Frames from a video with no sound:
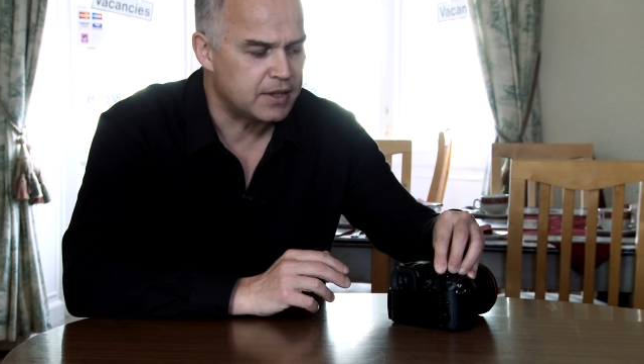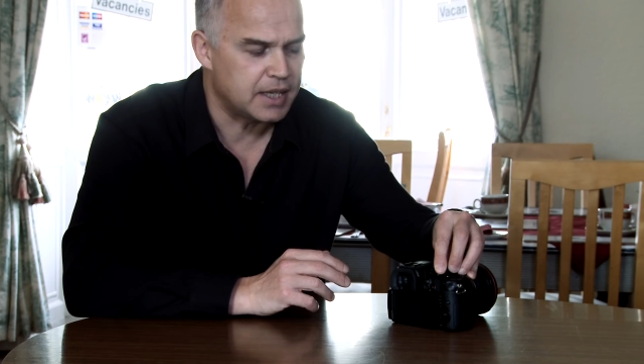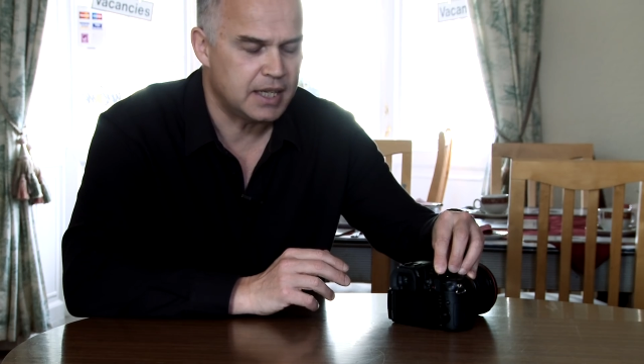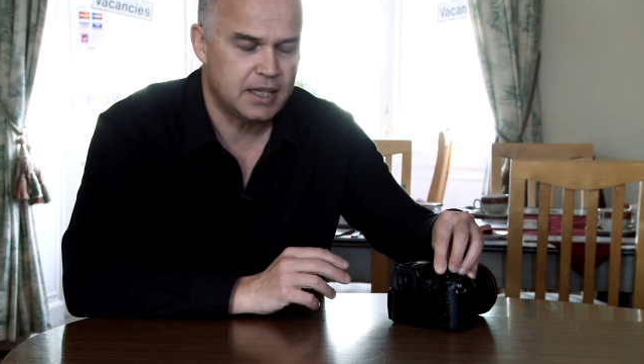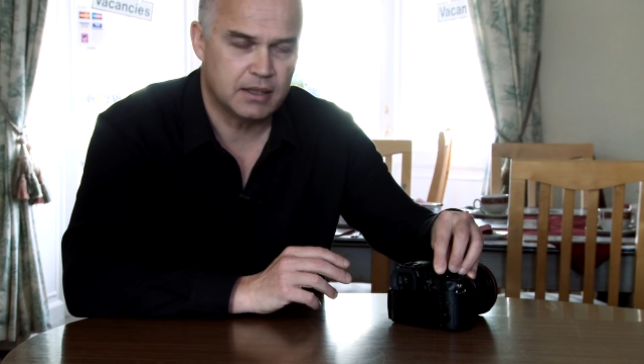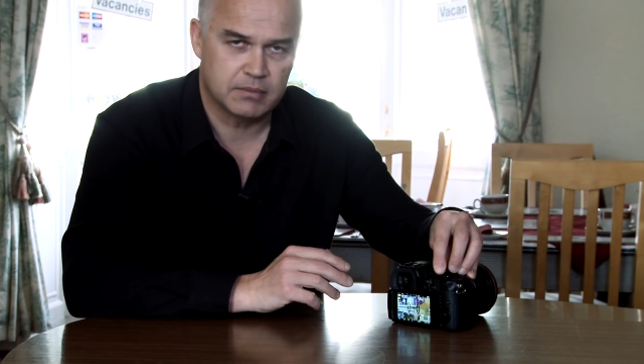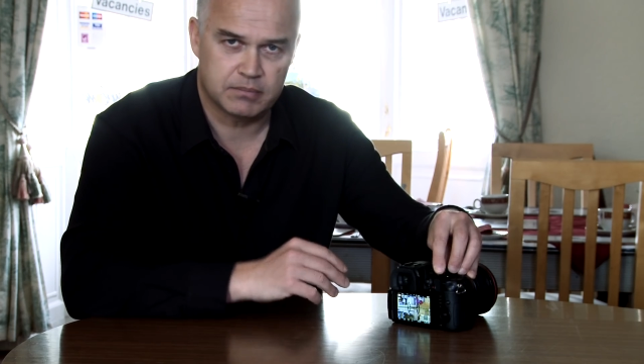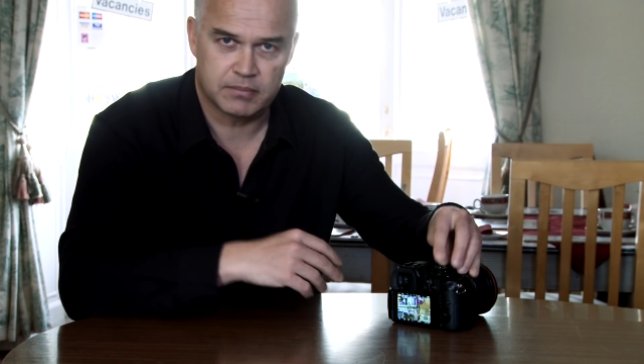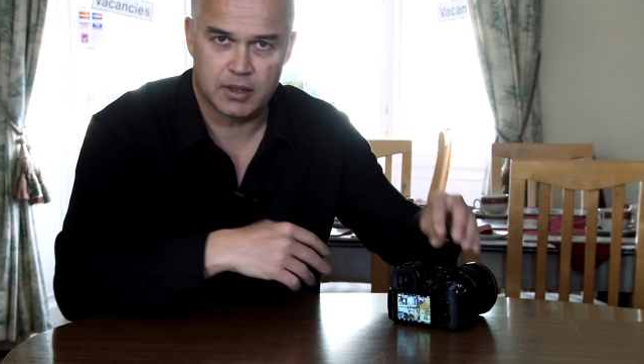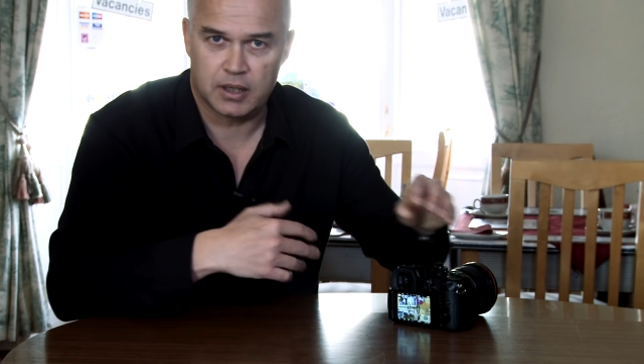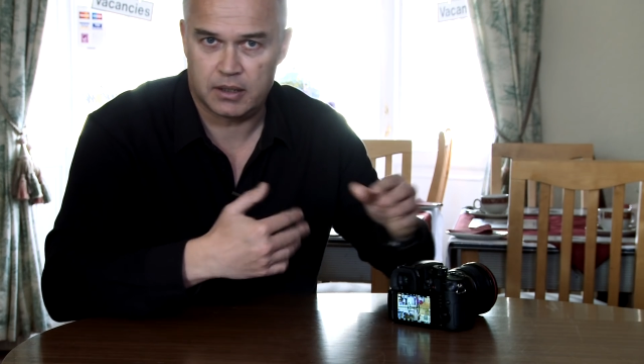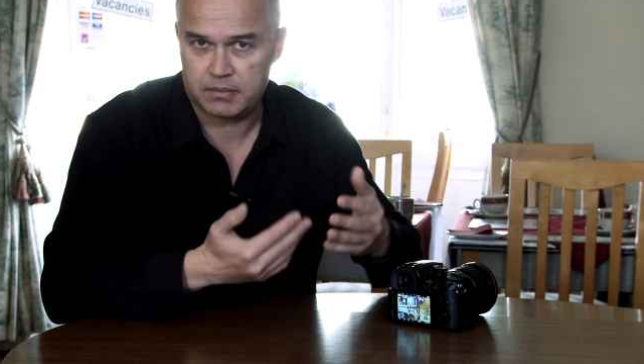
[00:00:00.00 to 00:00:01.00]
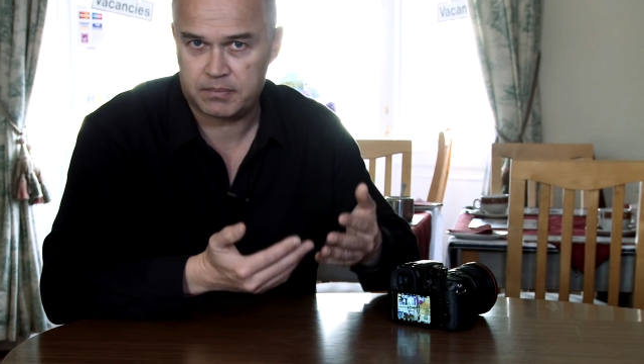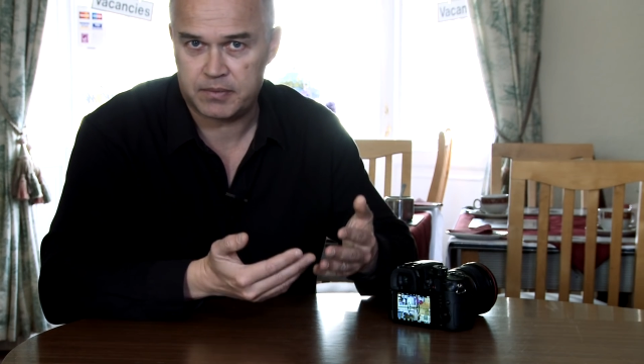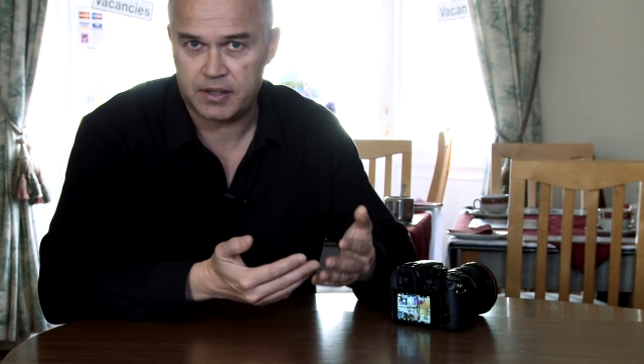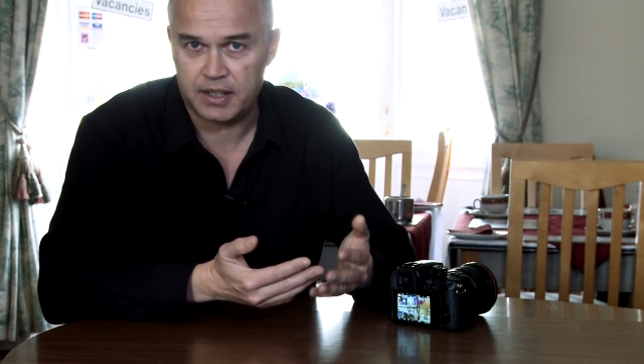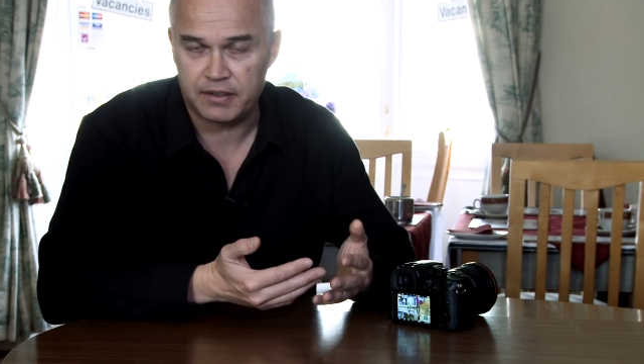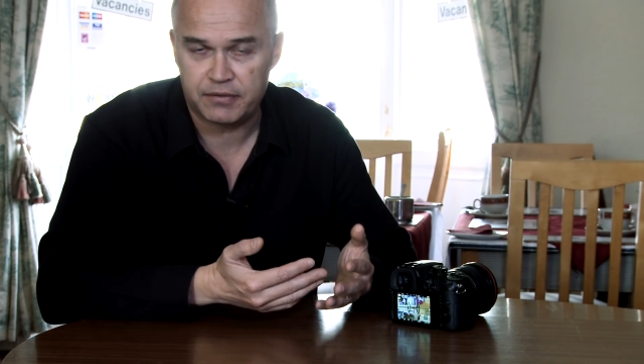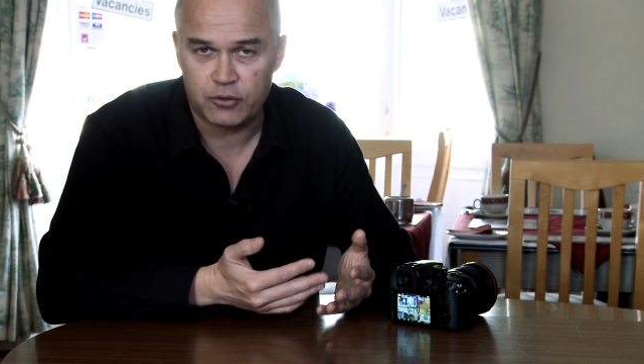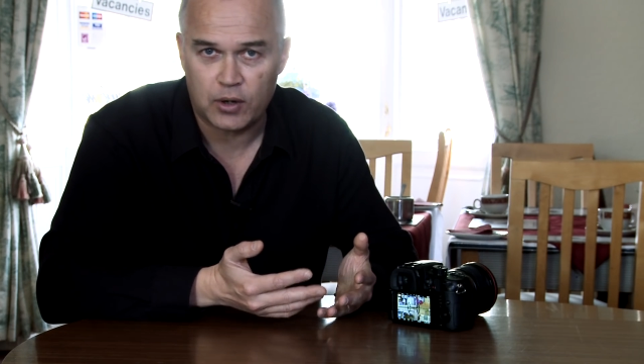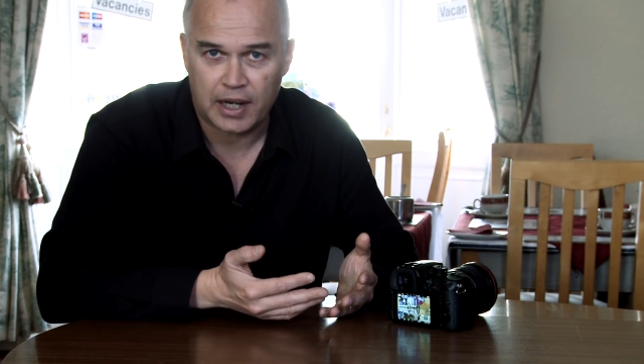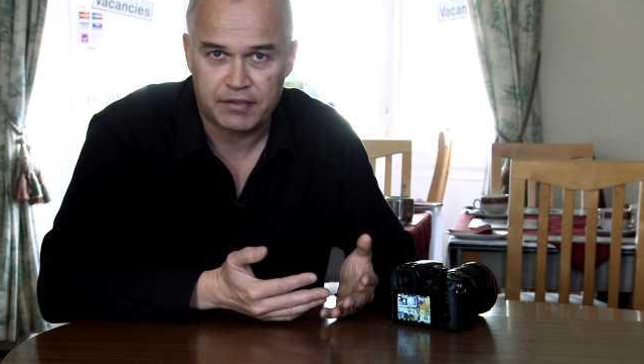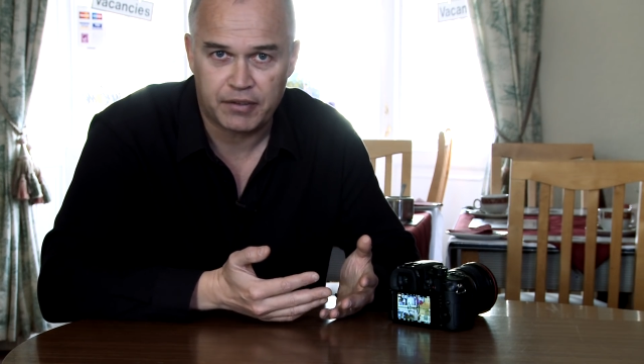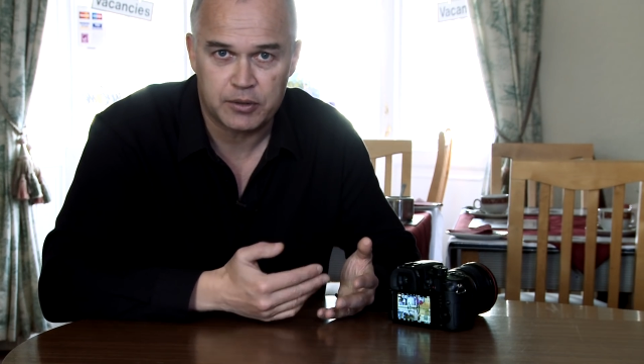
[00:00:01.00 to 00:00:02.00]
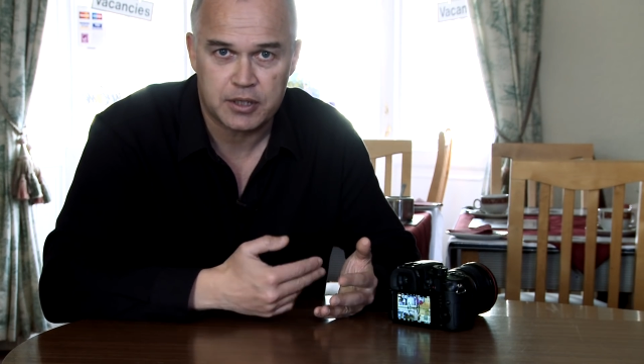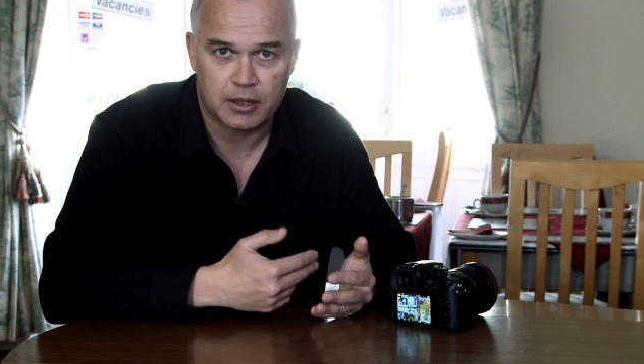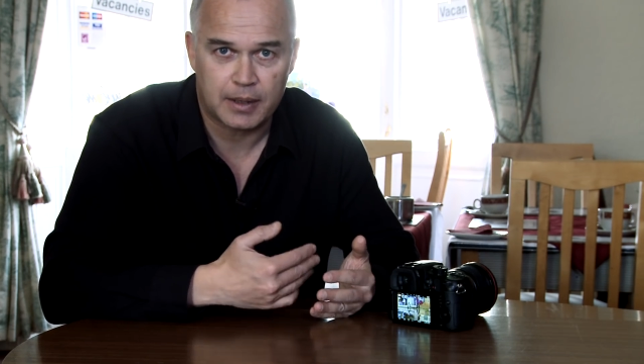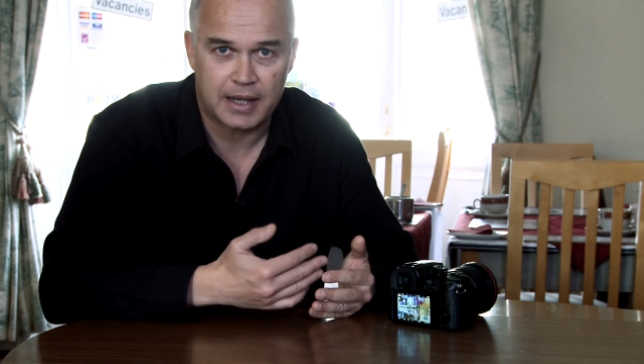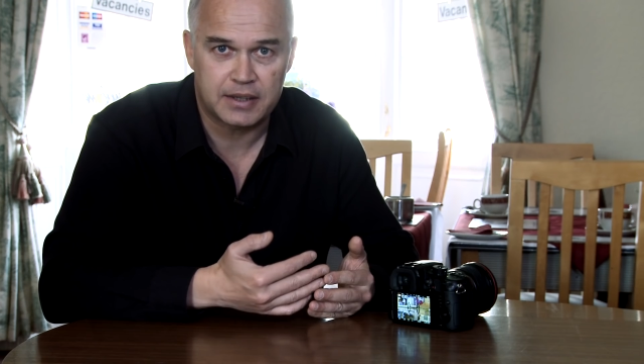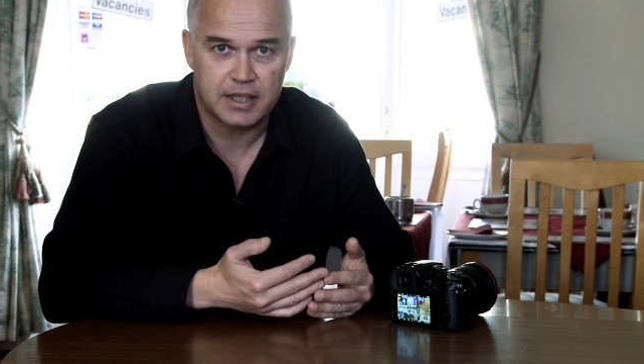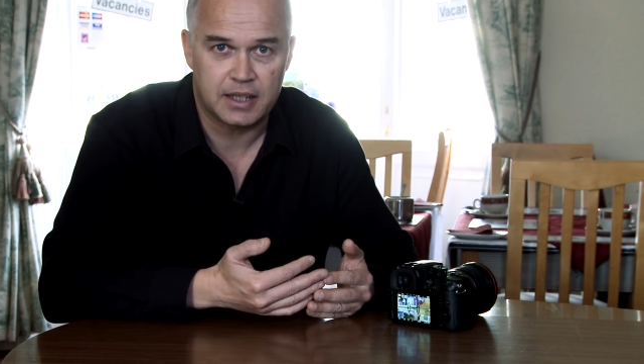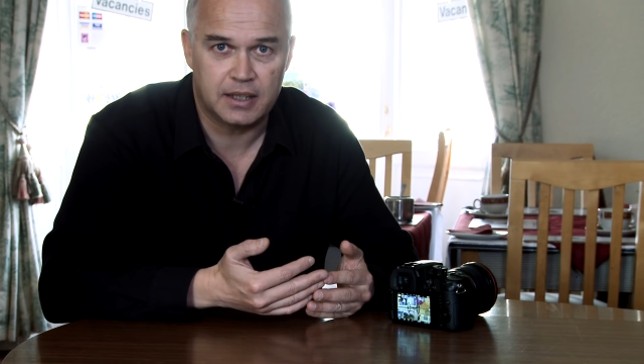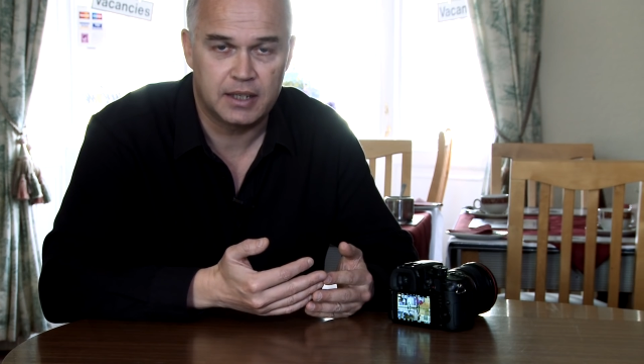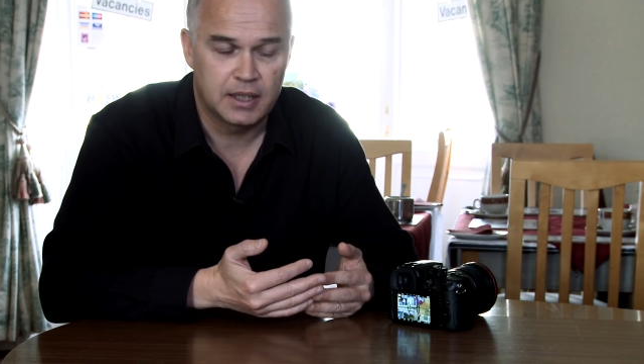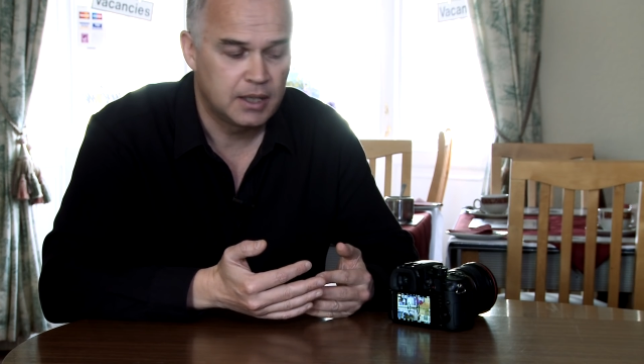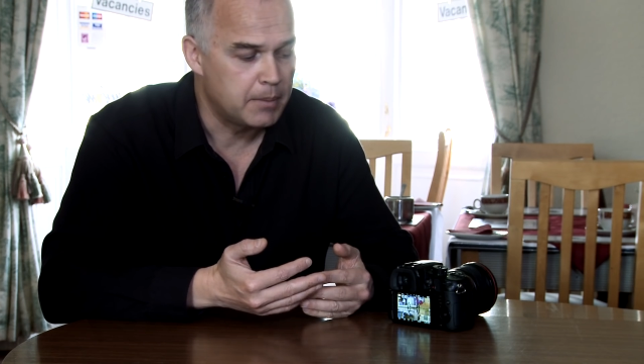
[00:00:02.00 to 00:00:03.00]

the 4K photo and the